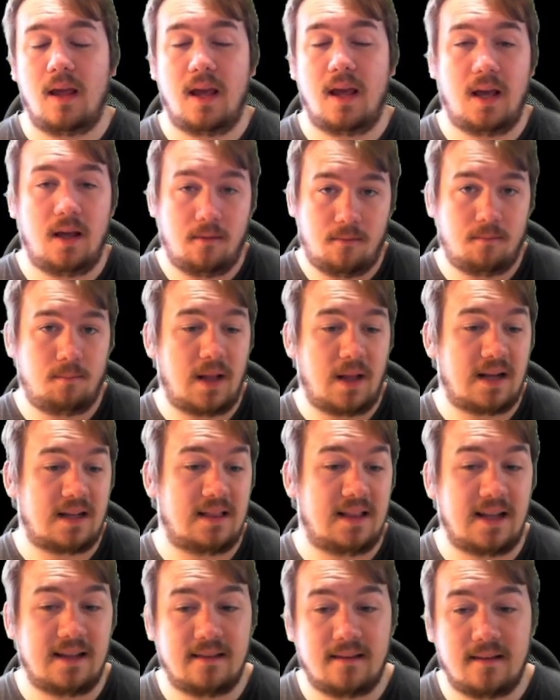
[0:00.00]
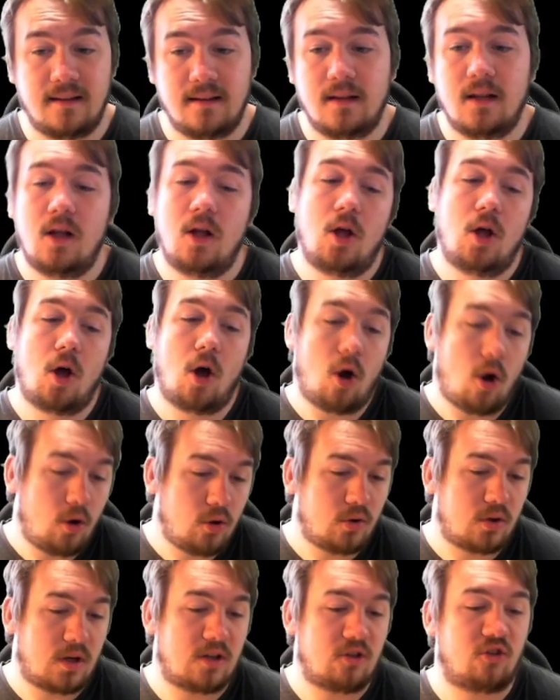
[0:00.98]
if black lets it, or
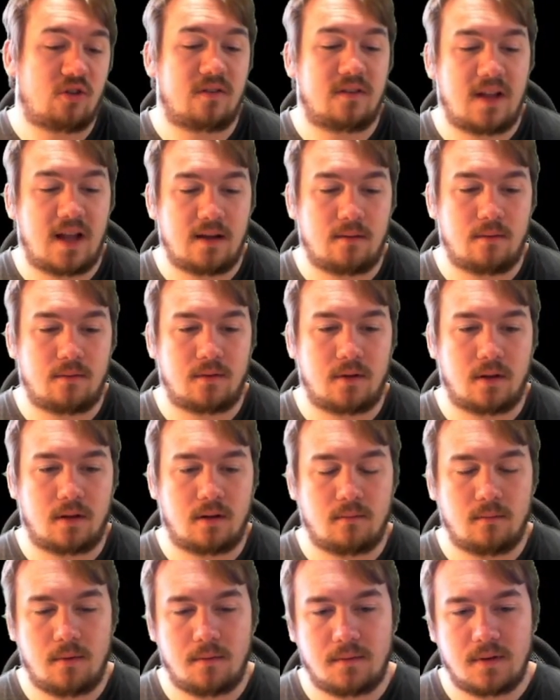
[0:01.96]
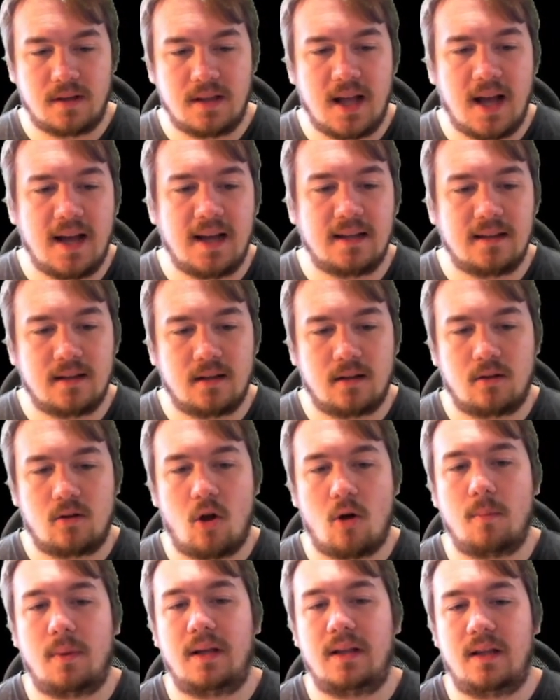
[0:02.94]
you can just take with the knight,
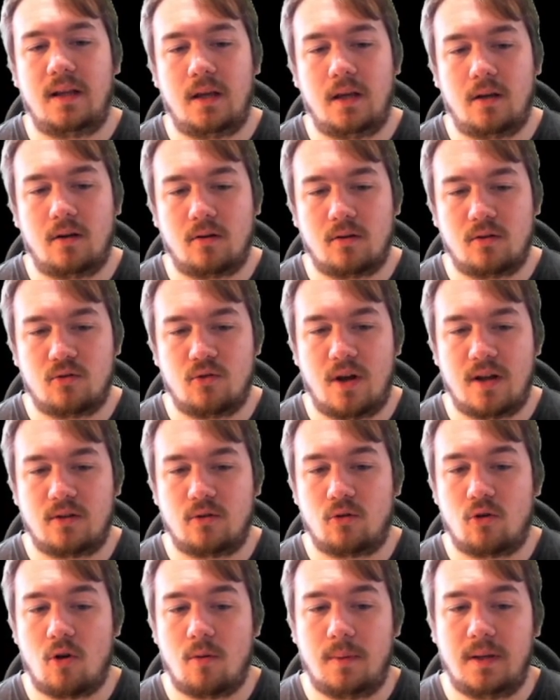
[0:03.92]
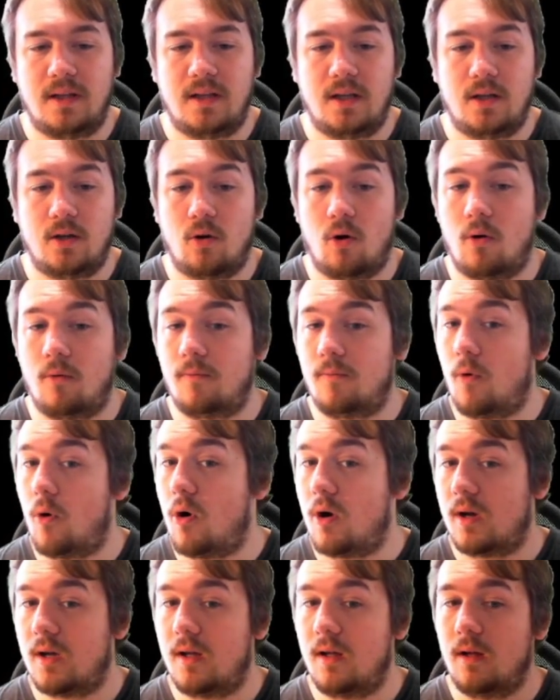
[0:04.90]
come in here, try to come in here, or
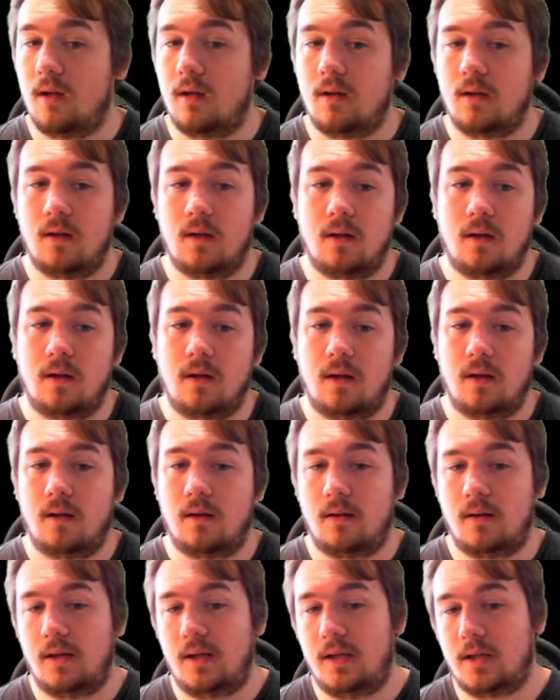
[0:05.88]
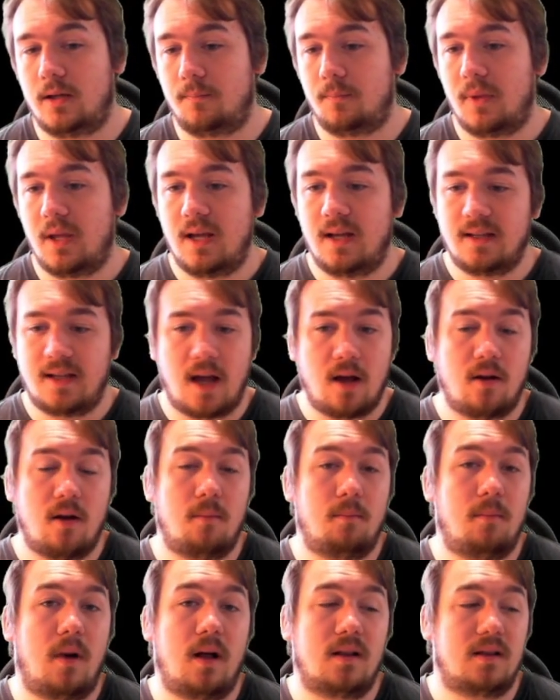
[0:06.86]
fork here. There are
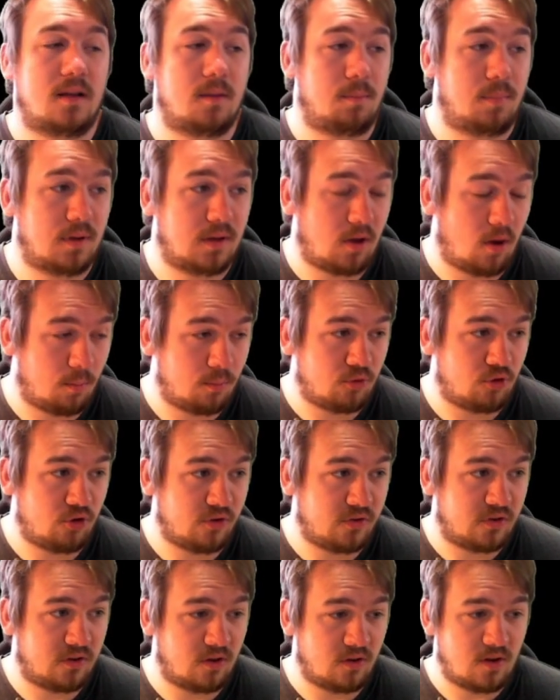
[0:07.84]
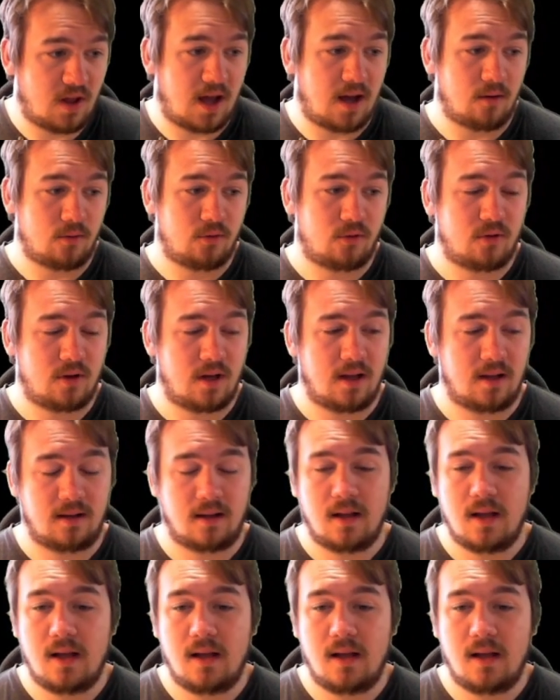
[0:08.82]
multiple options on how you can